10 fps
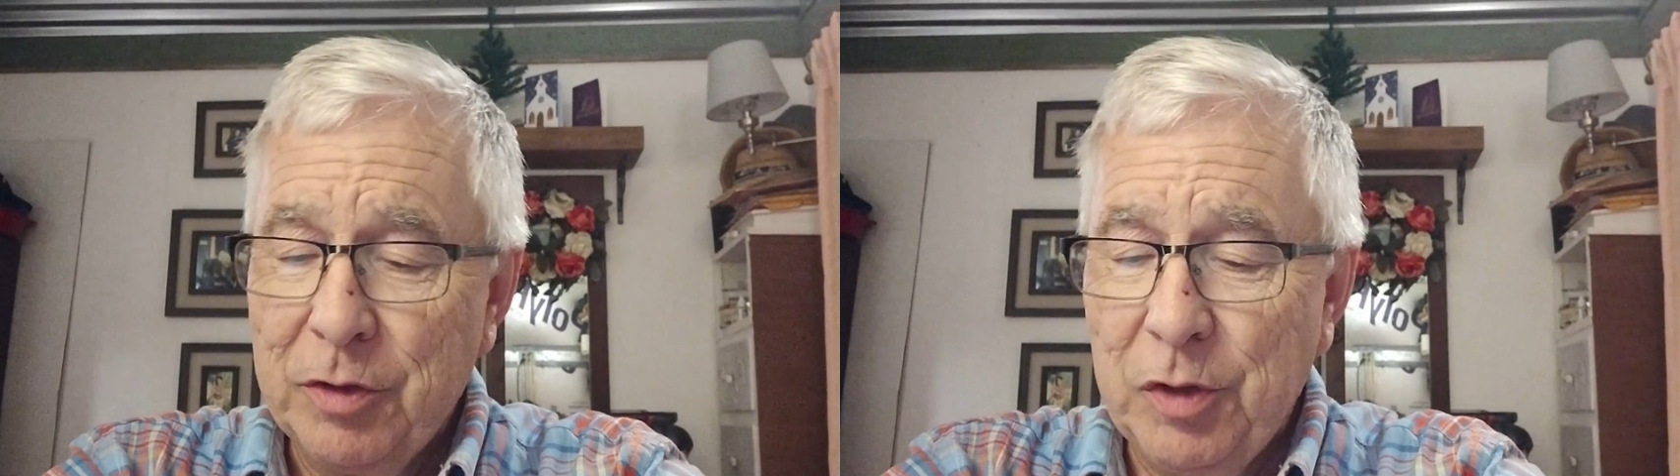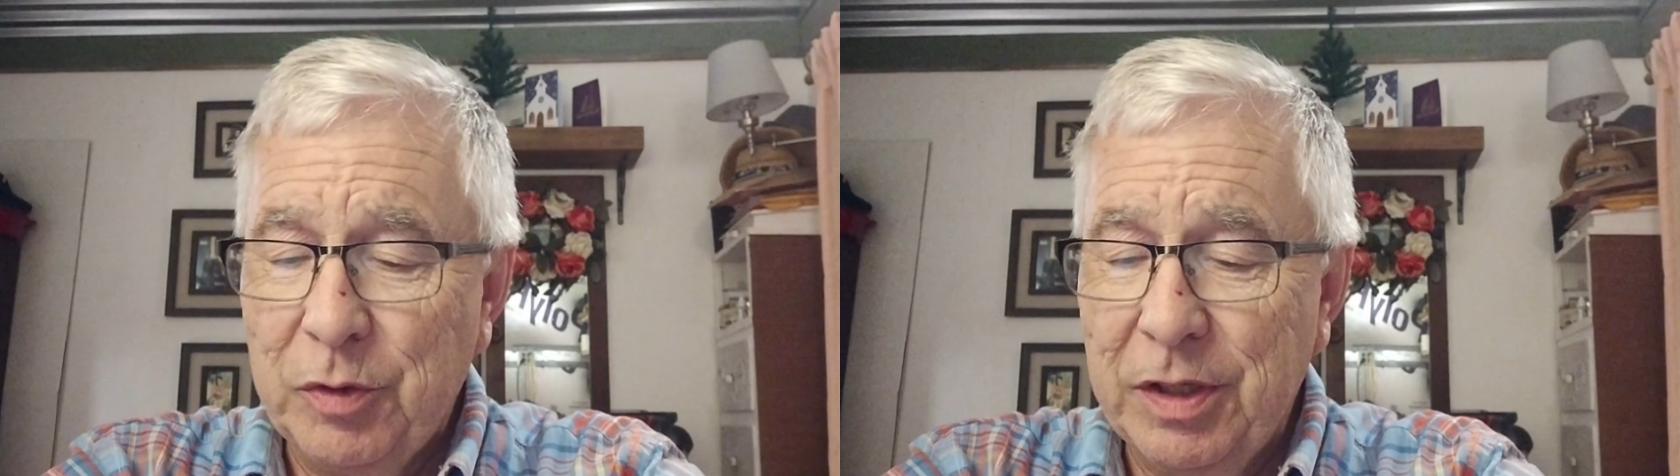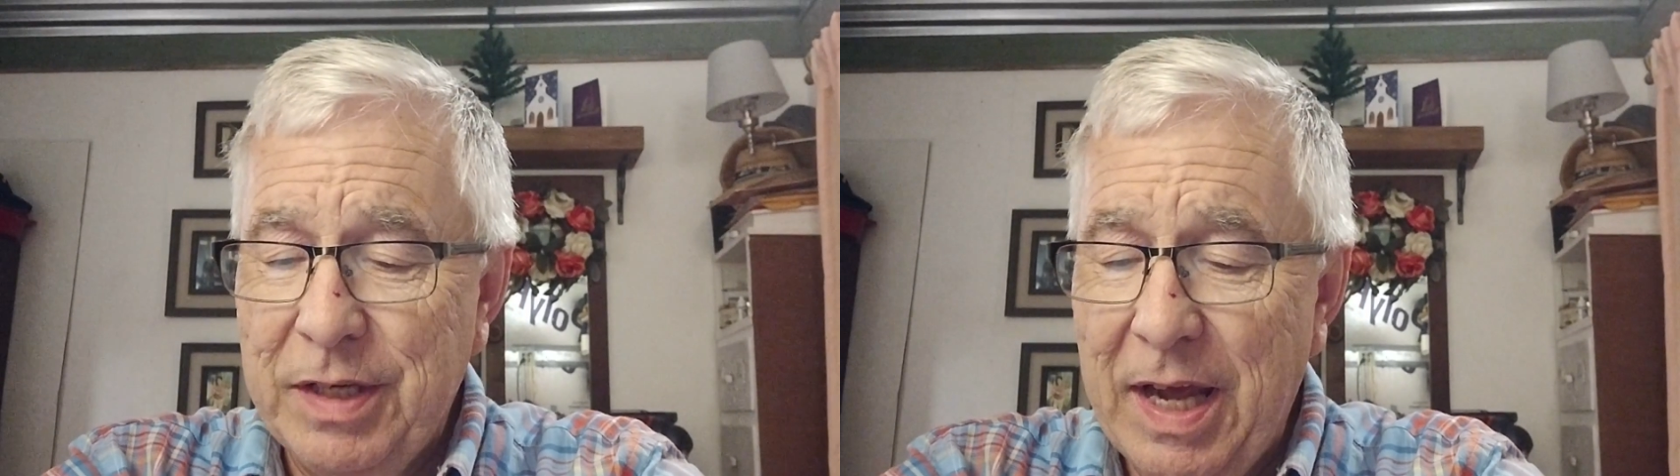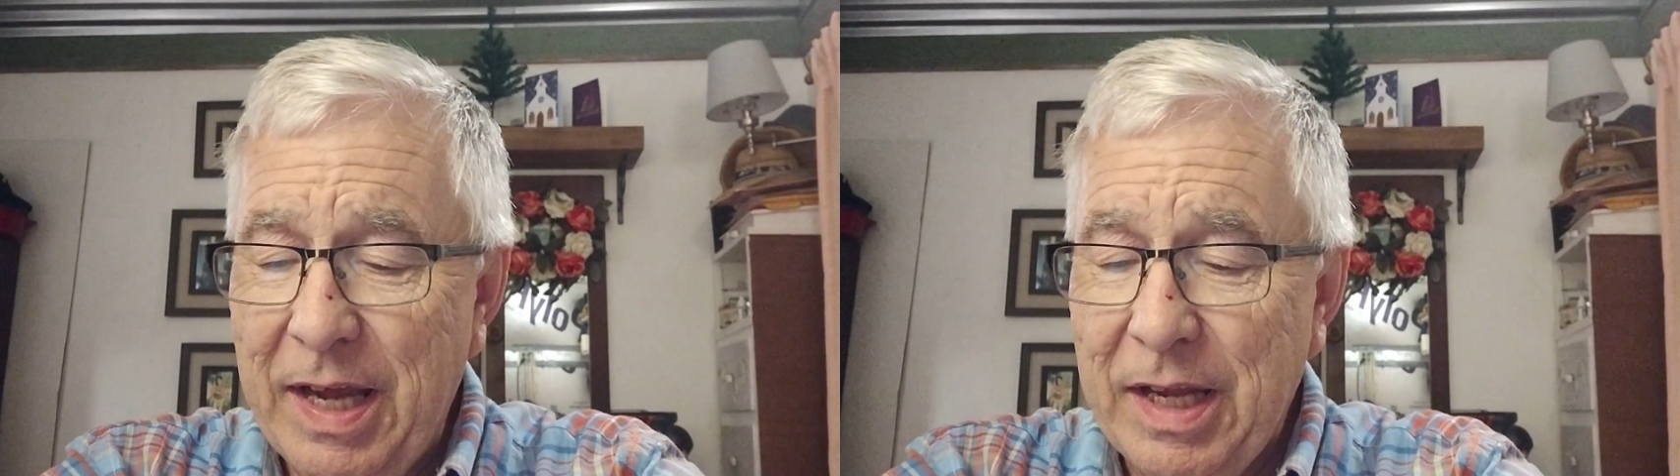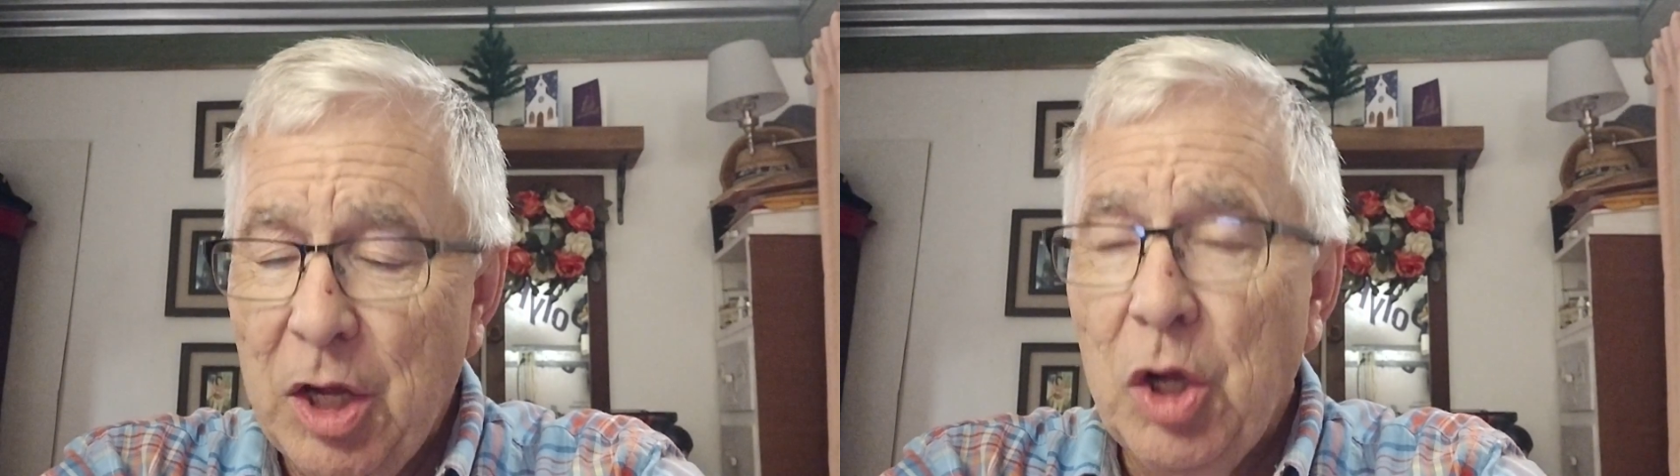So
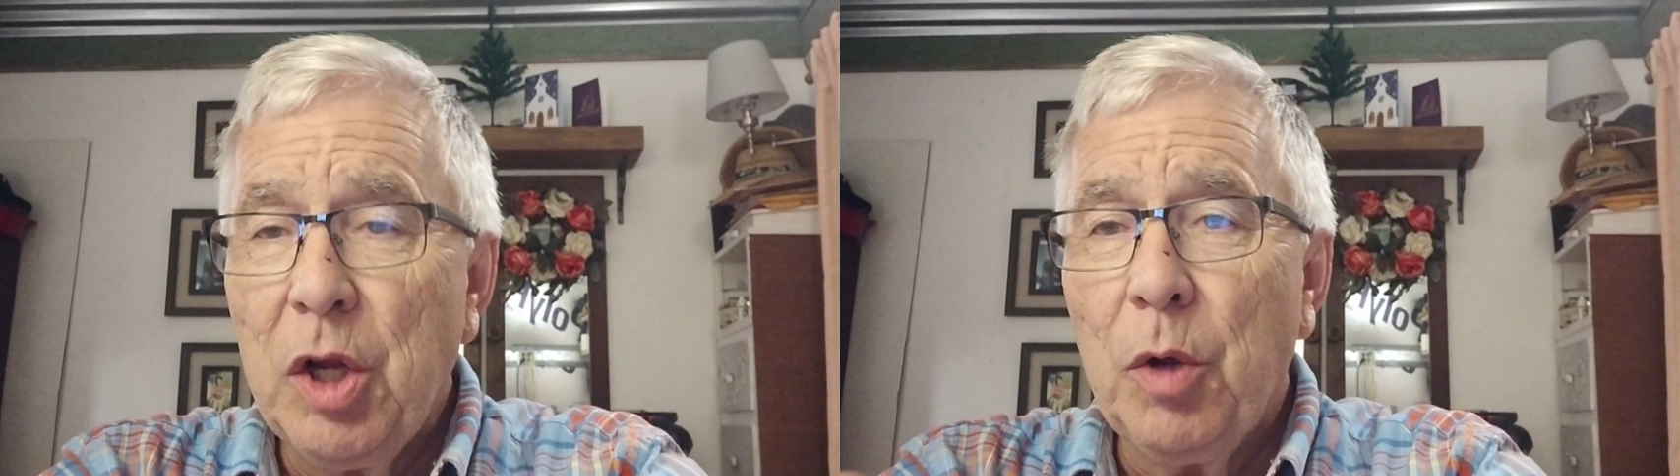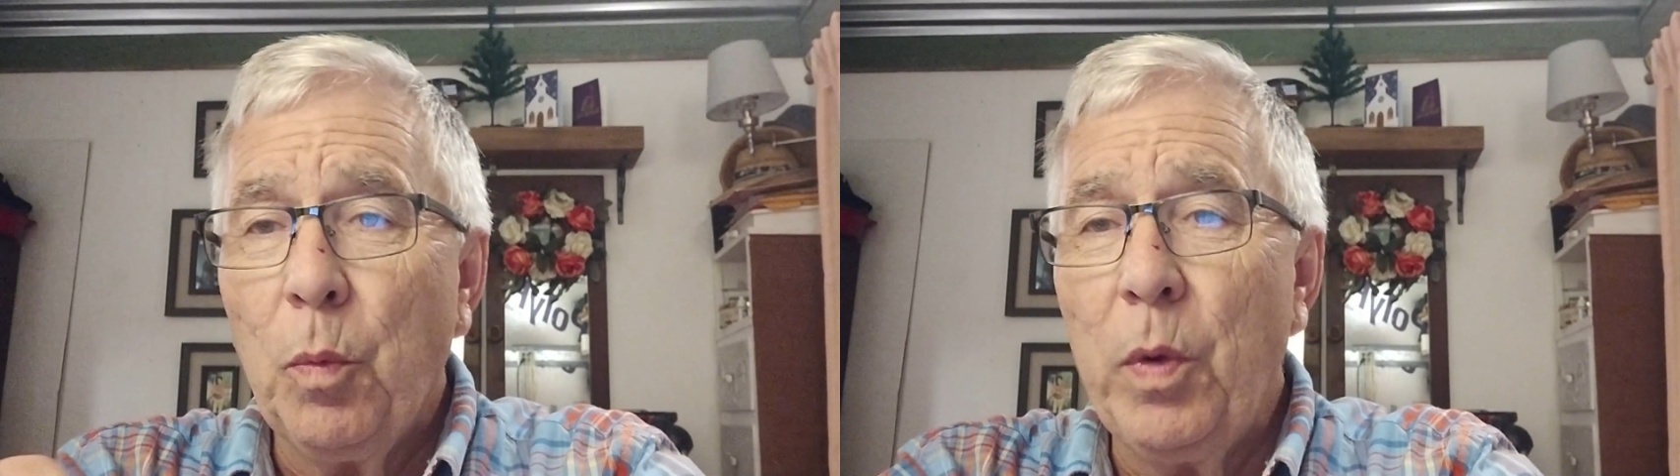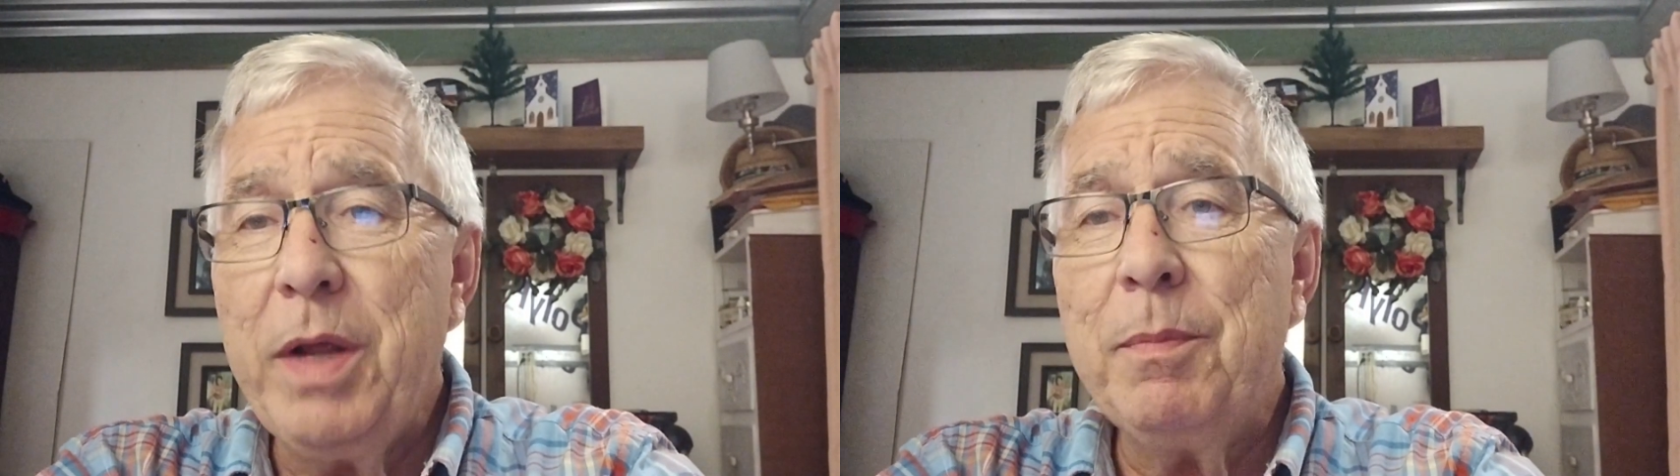today, we